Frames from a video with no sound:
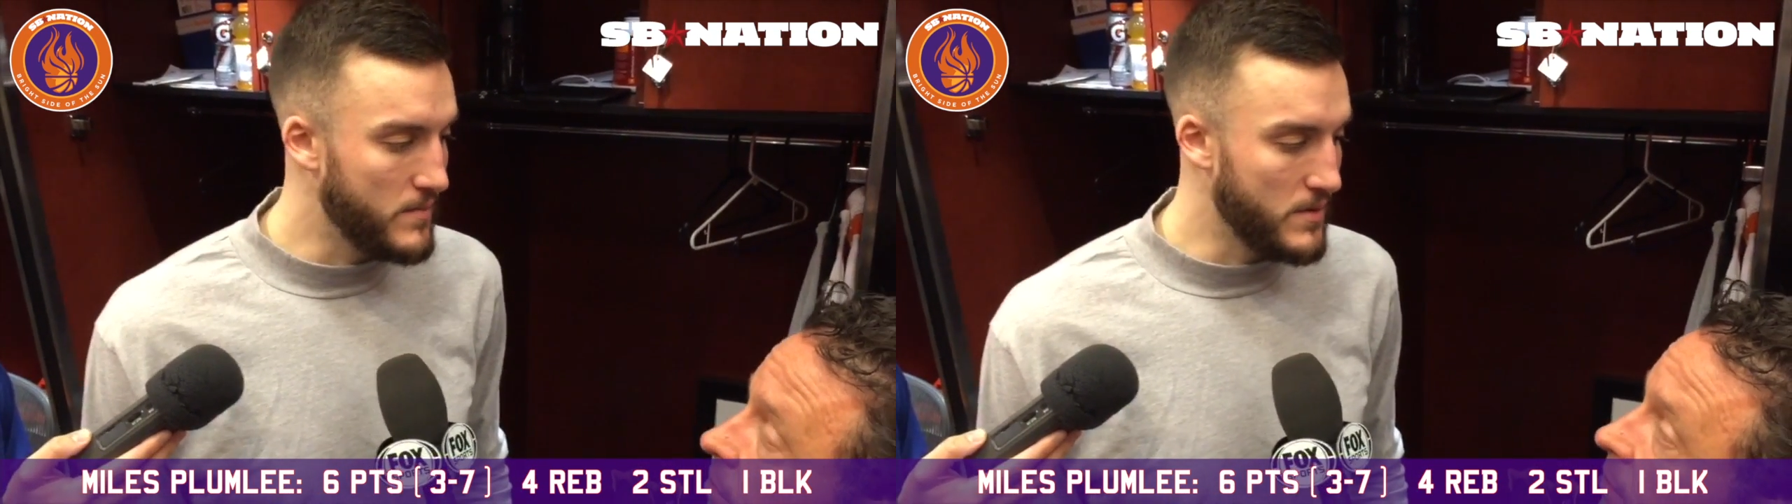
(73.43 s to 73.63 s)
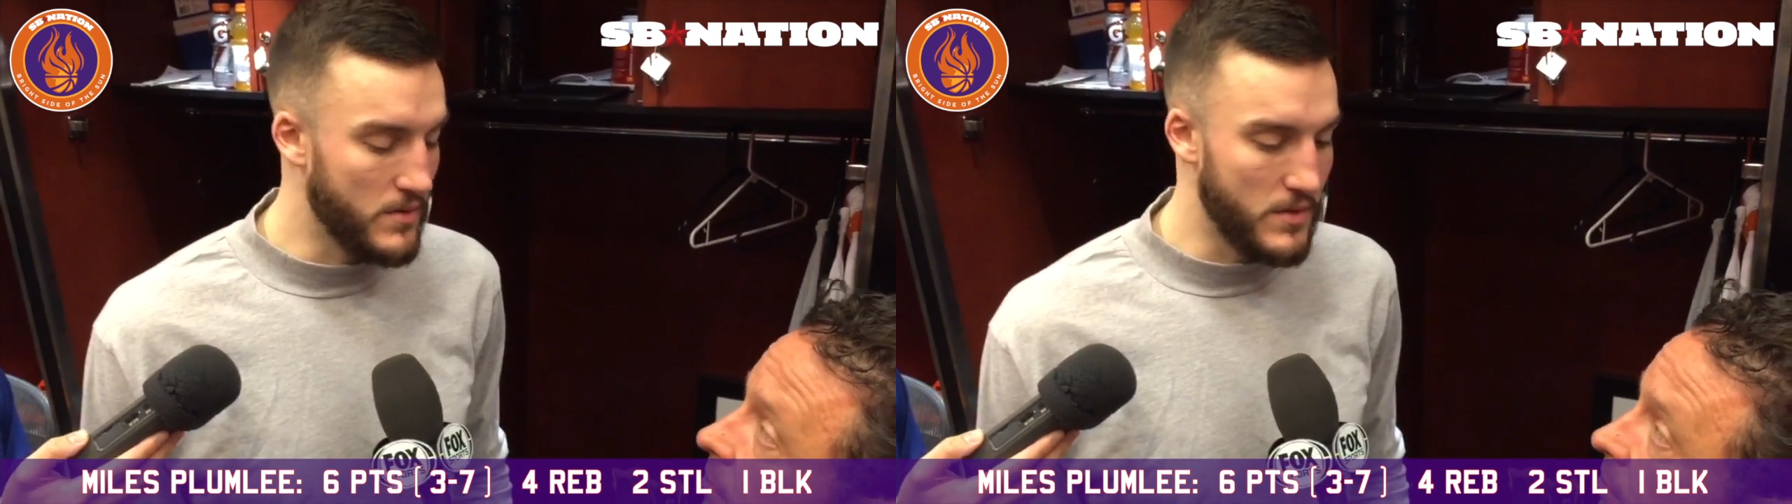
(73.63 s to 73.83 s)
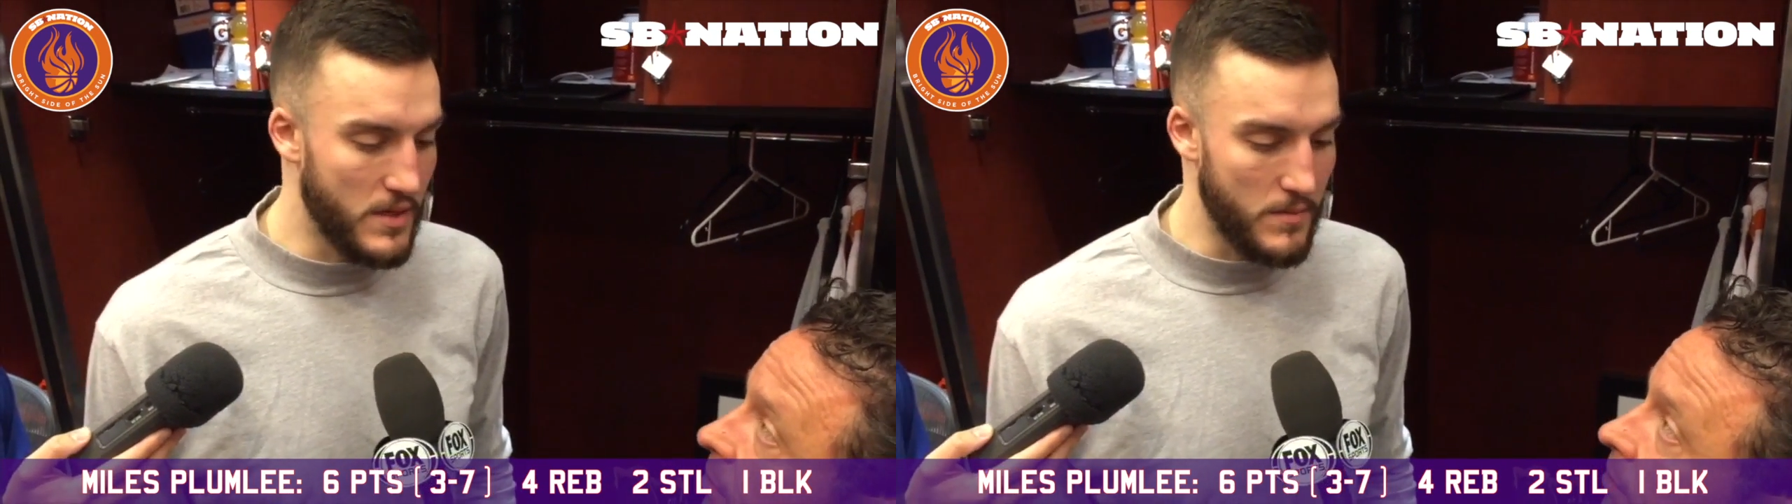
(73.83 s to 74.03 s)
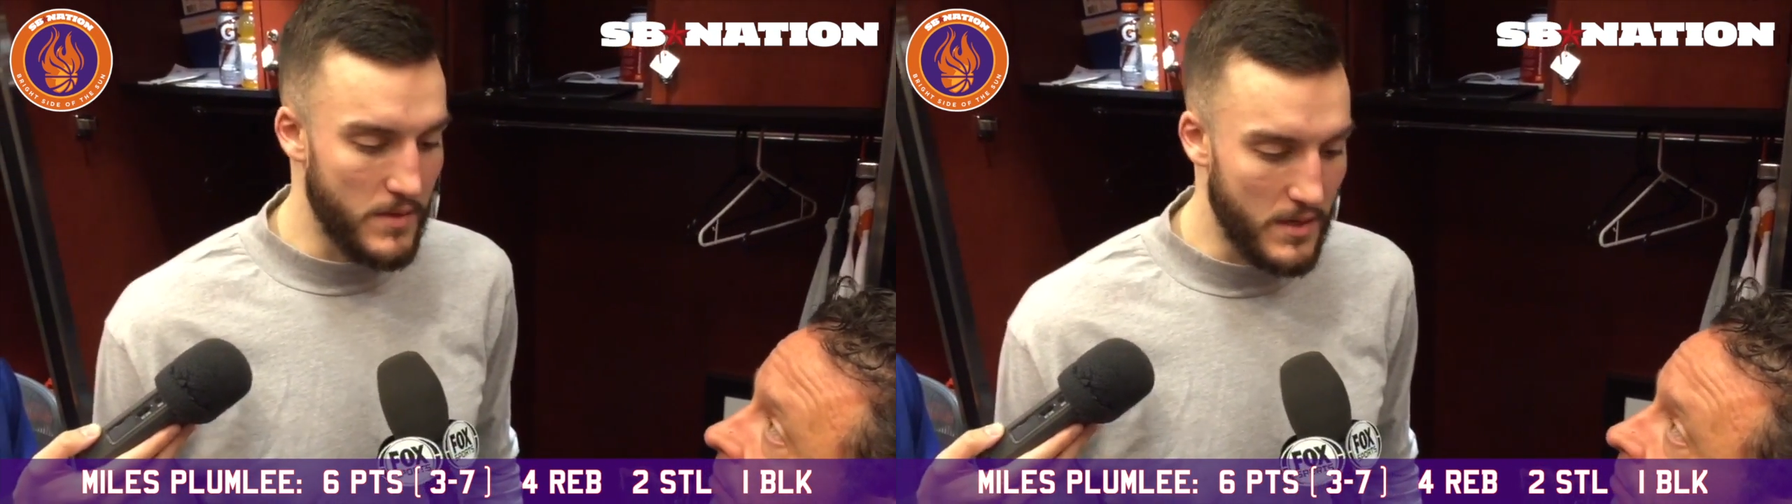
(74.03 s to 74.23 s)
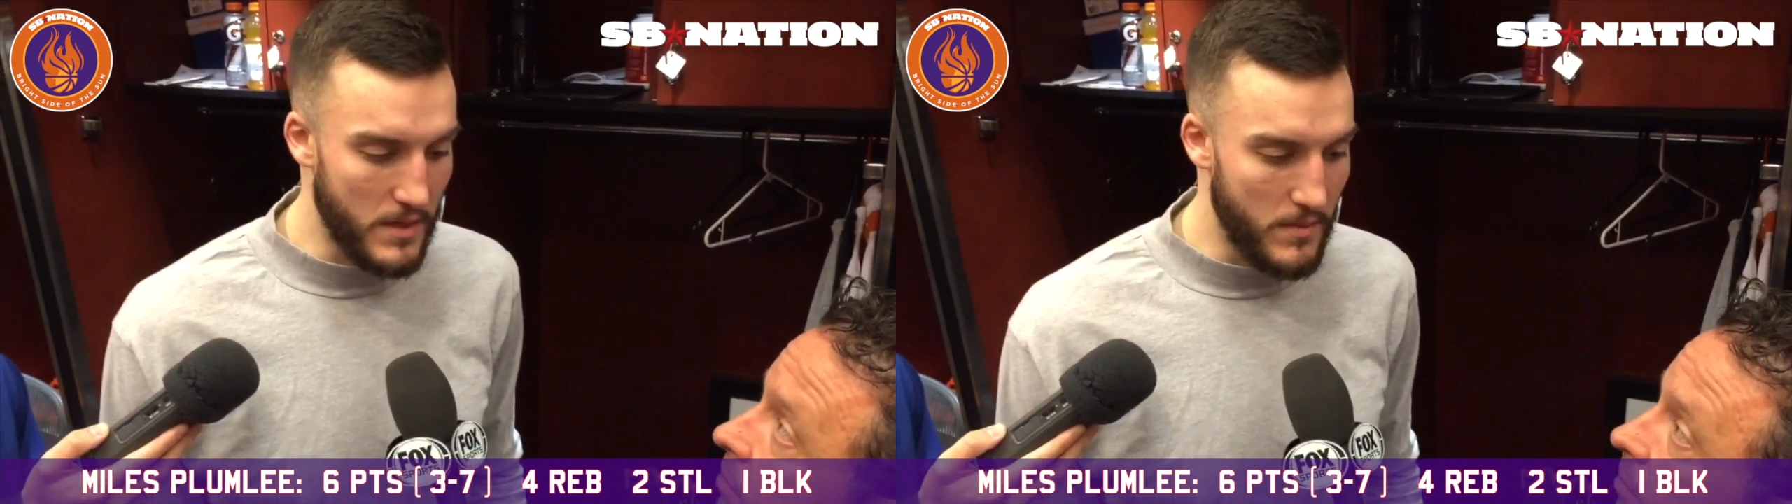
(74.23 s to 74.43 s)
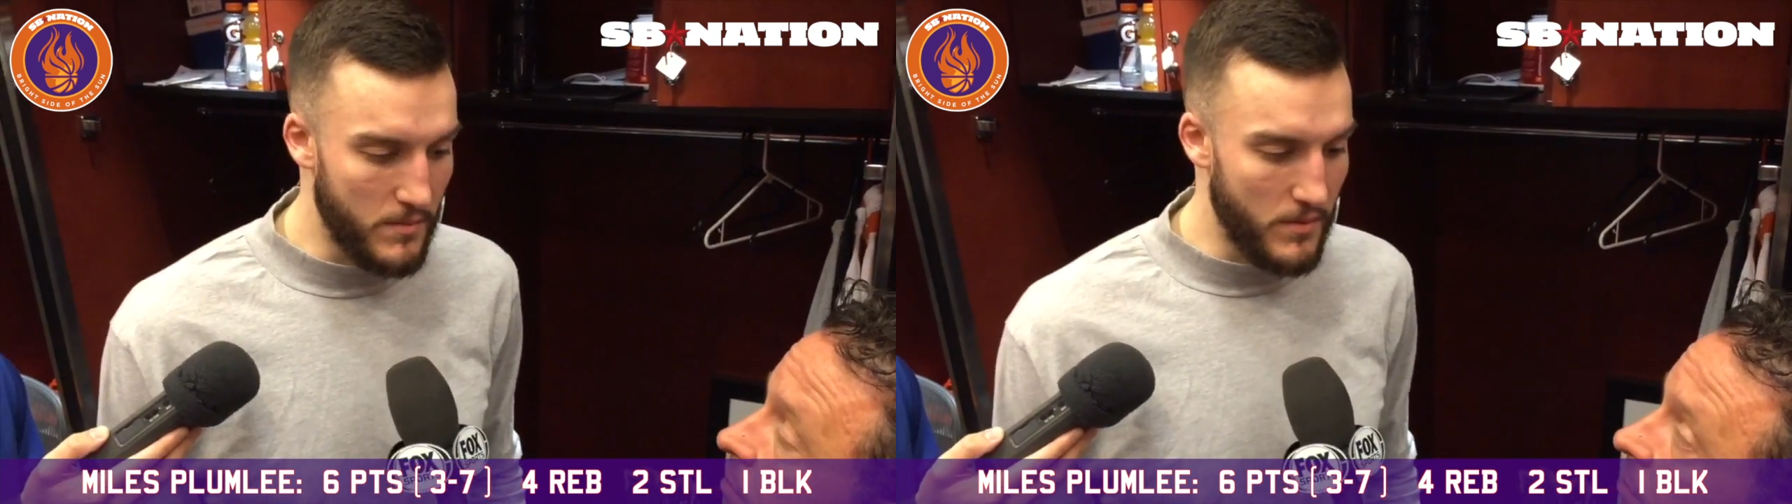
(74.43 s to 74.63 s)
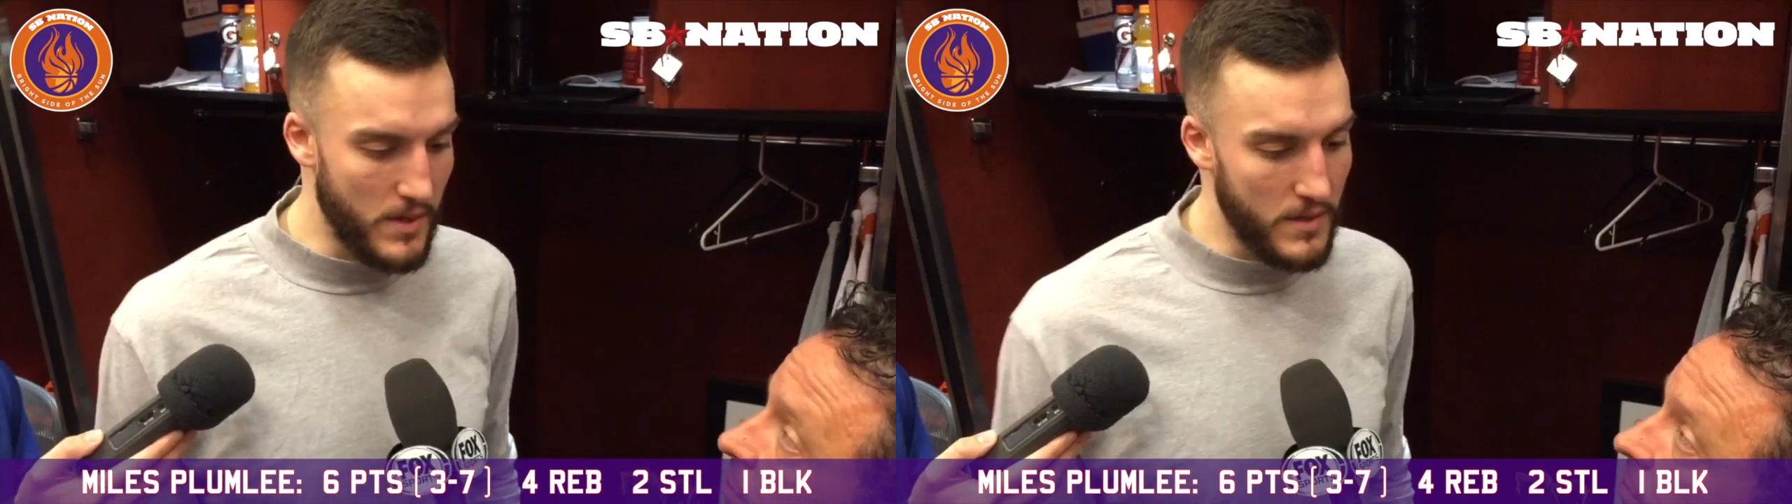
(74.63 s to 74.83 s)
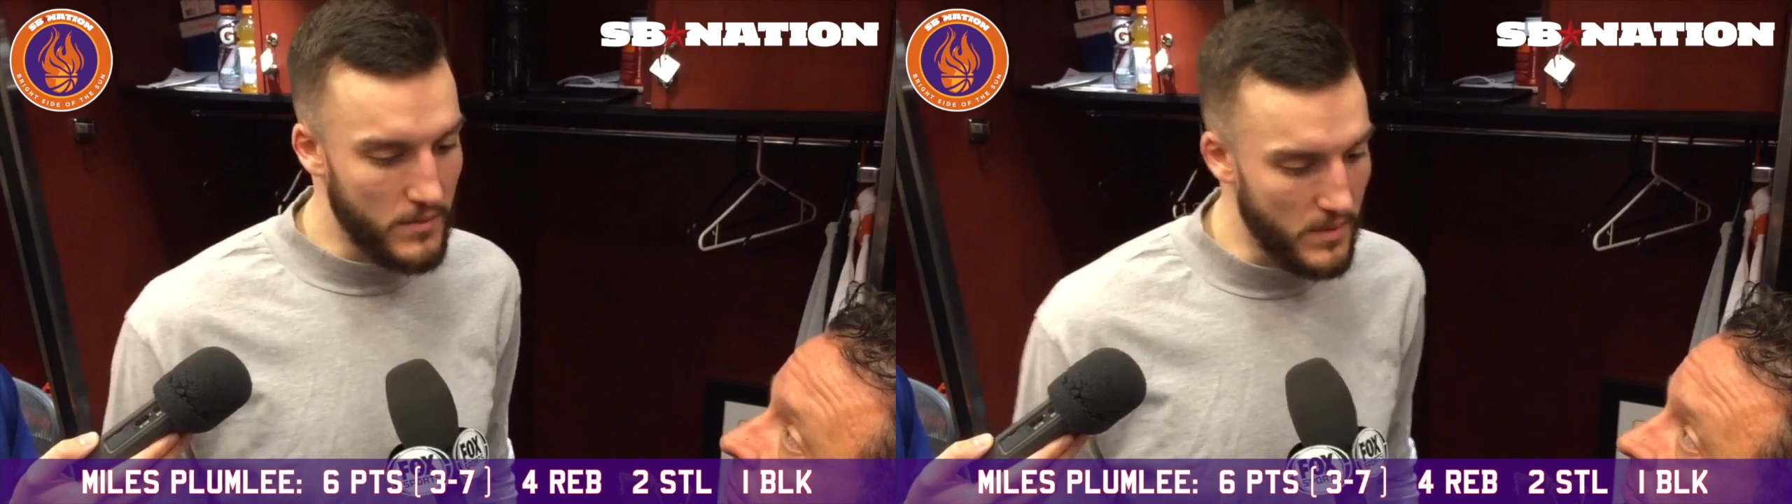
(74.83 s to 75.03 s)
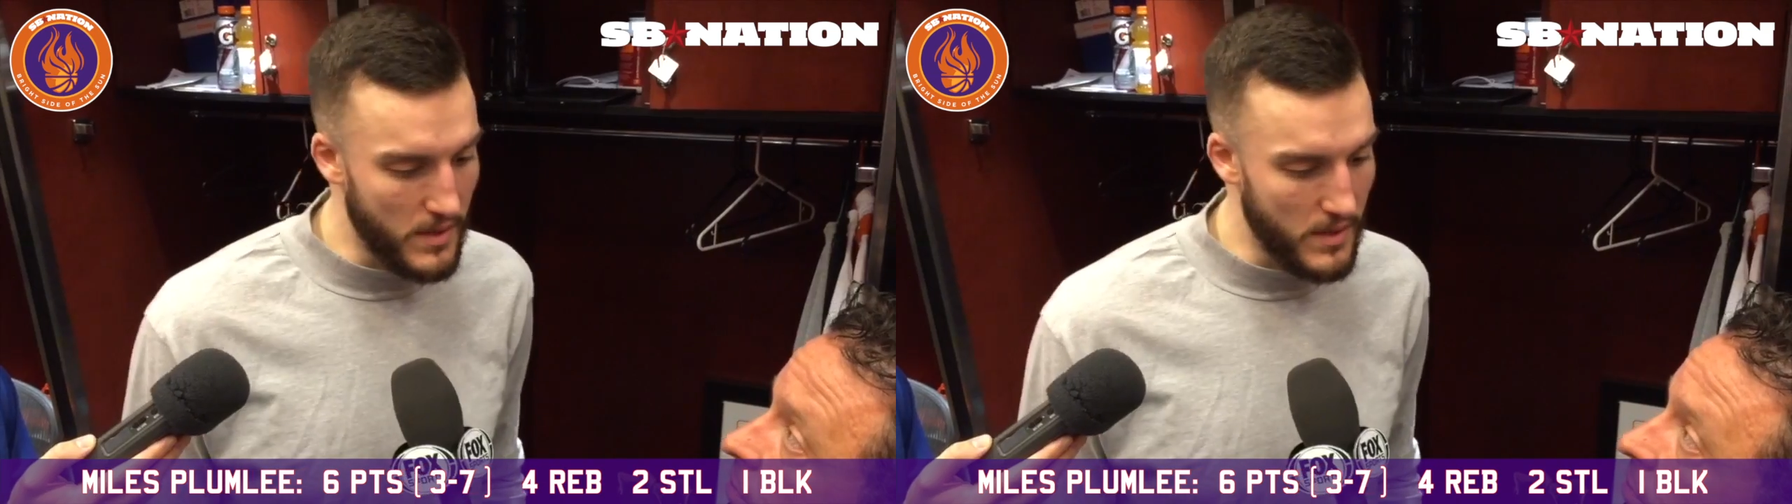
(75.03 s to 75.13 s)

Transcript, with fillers: You know, you can't be thinking about break. We